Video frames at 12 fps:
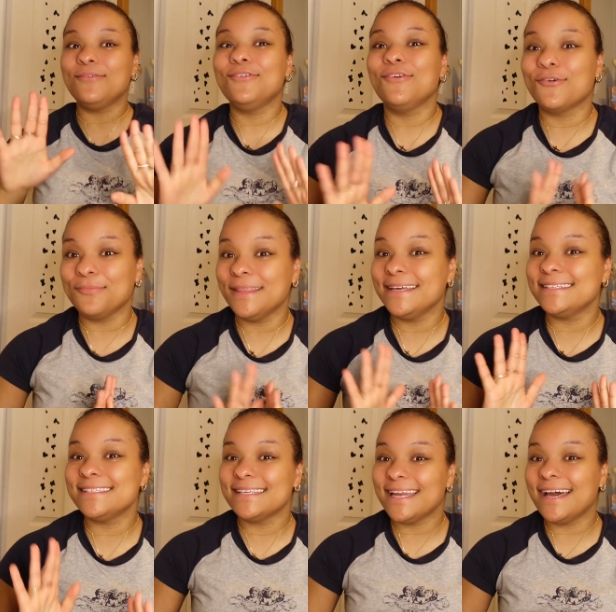normally
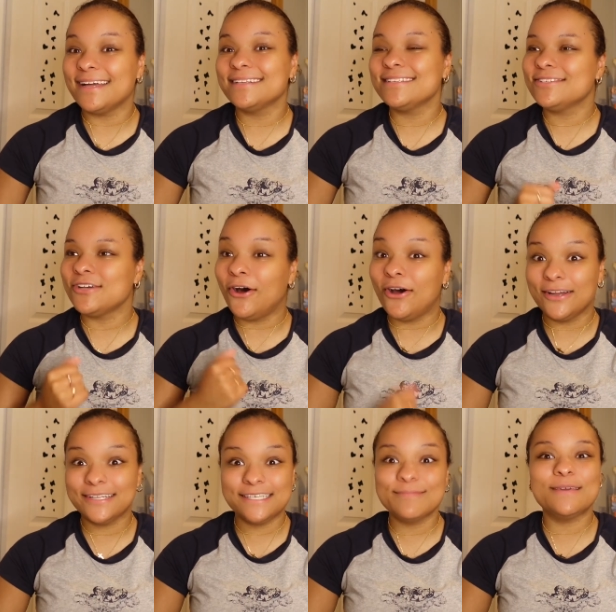did not
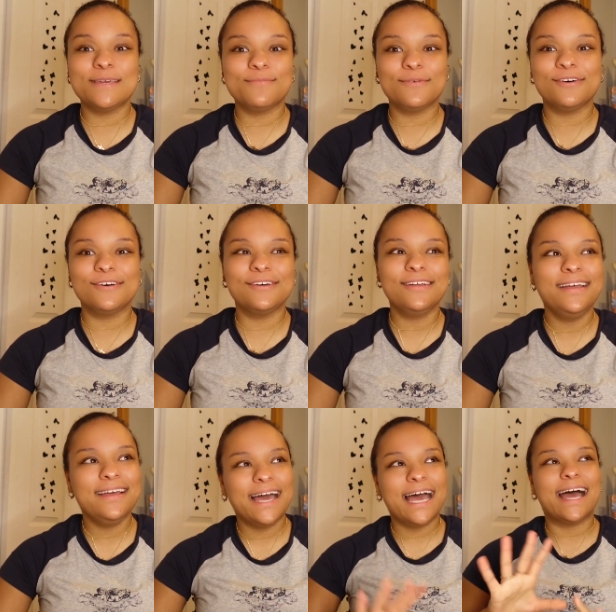talk to people.
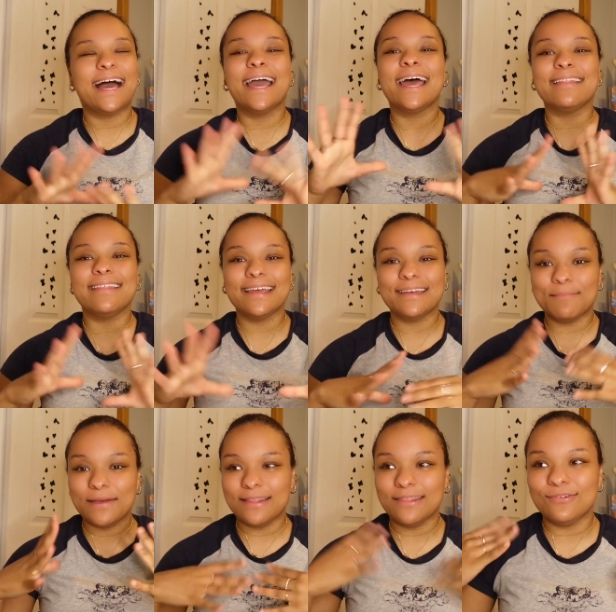I had like
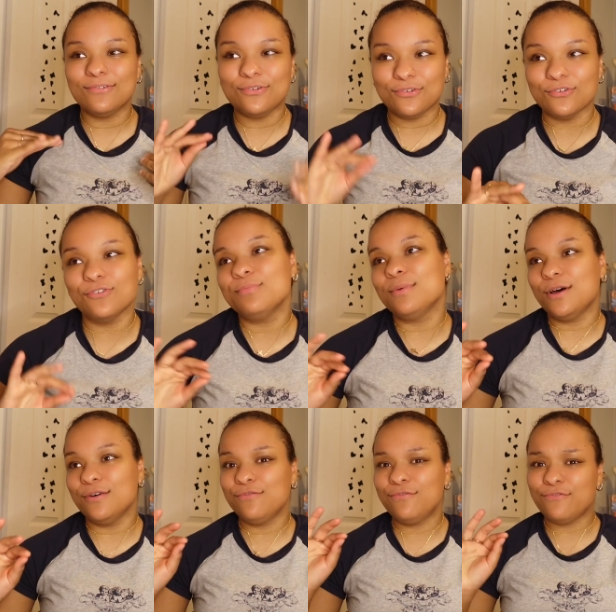my little group
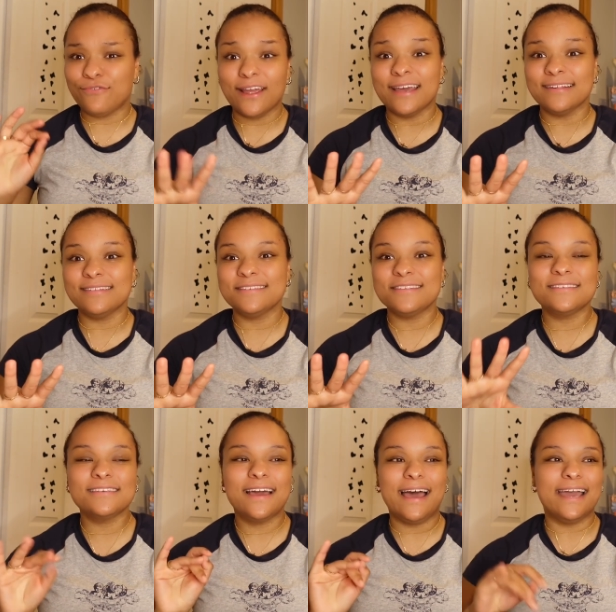of friends.
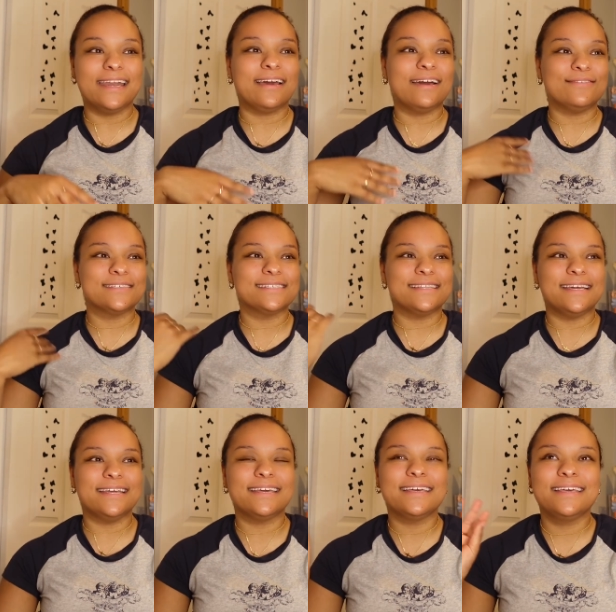I, I wasn't
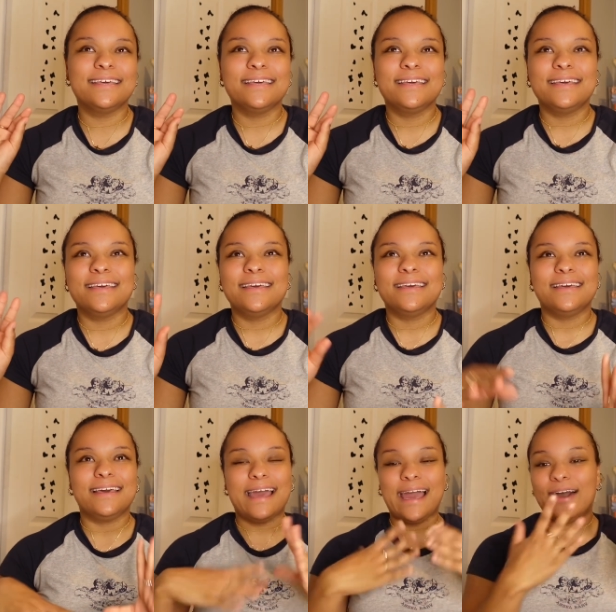like
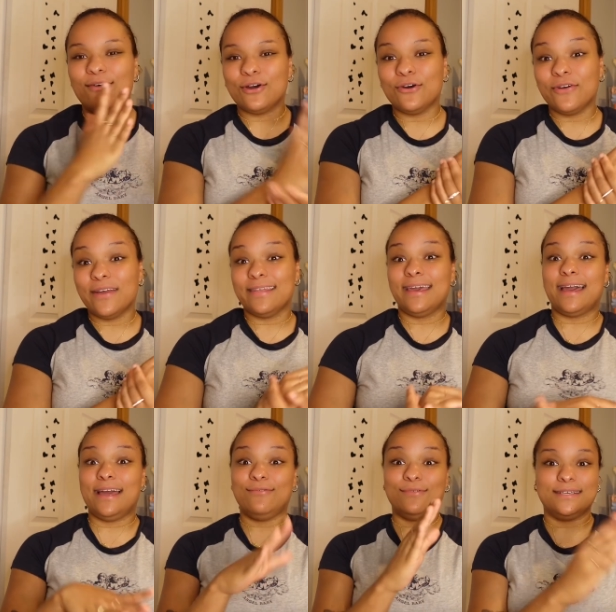outgoing like
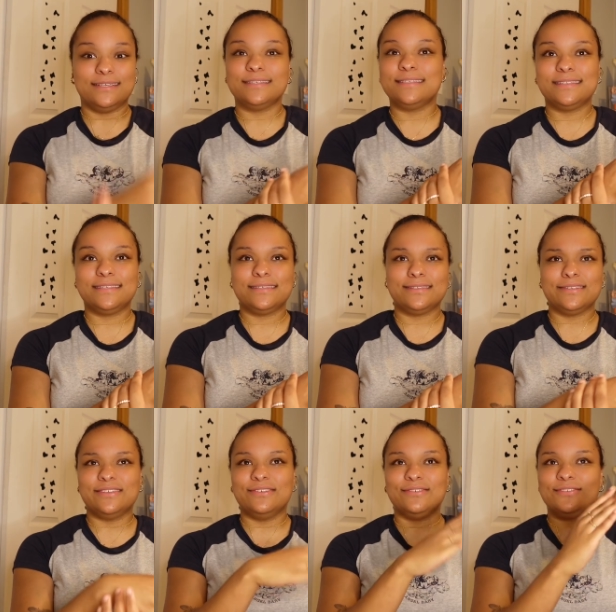I was
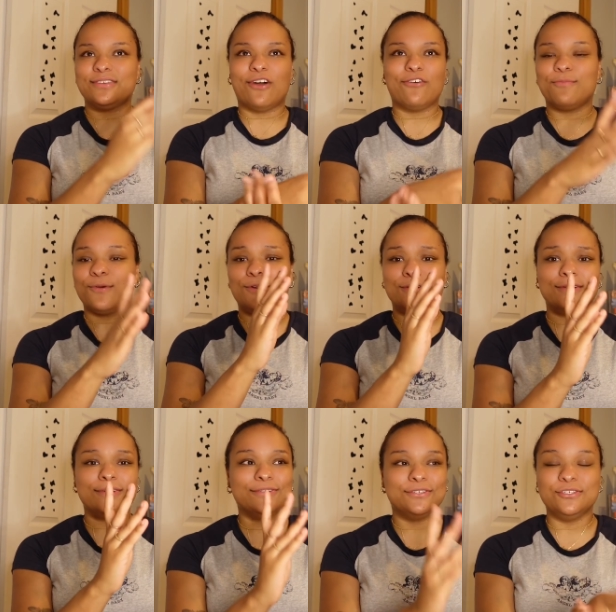
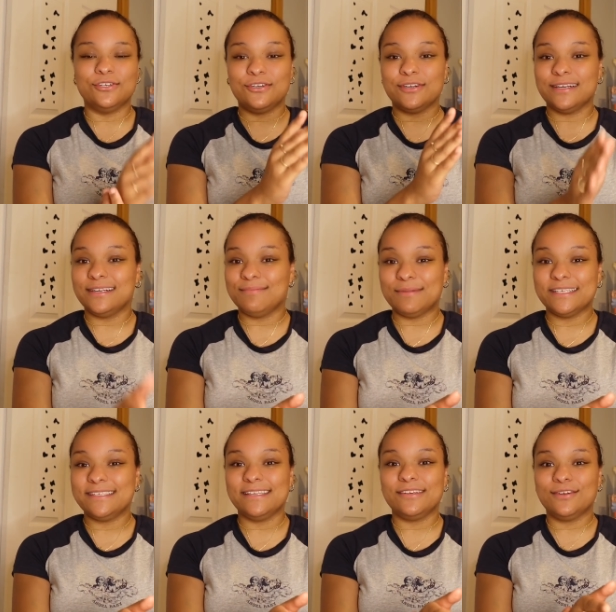sophomore, junior, and my
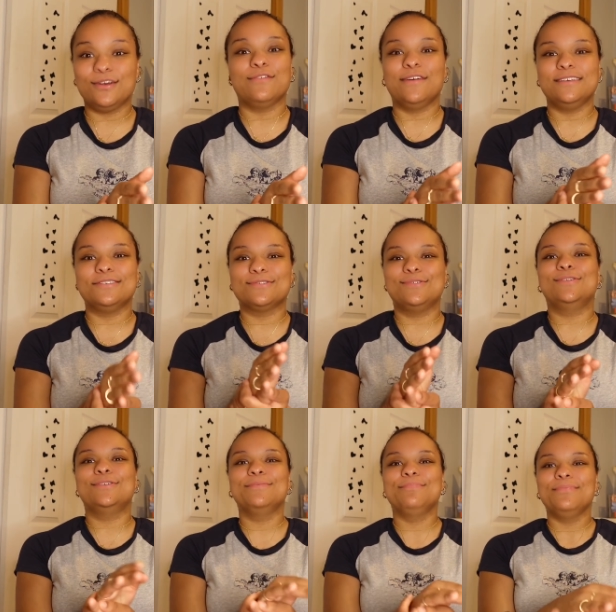senior year of high
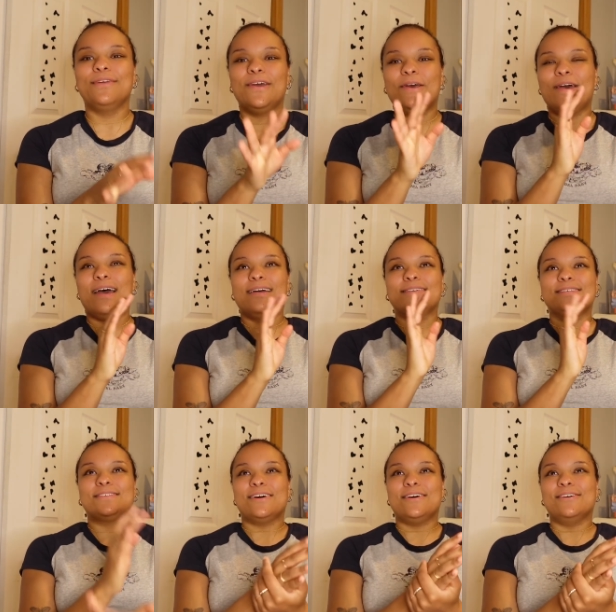school.
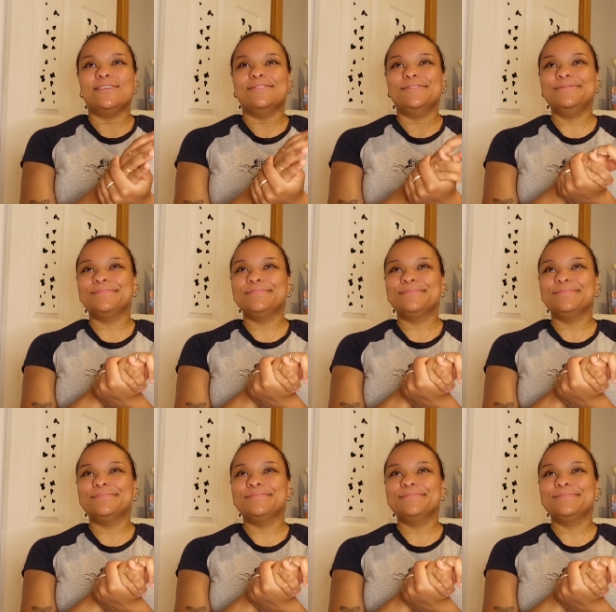So